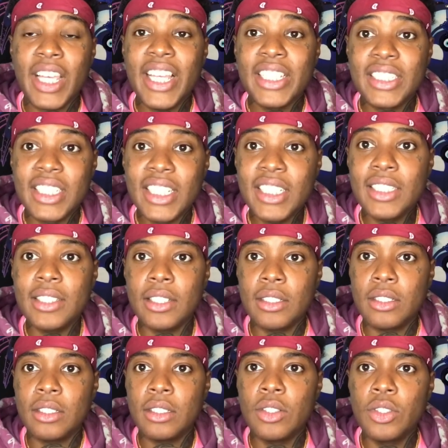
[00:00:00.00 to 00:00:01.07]

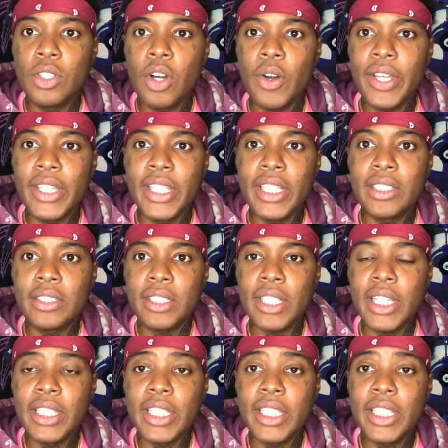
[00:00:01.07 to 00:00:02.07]
existence, you know, in this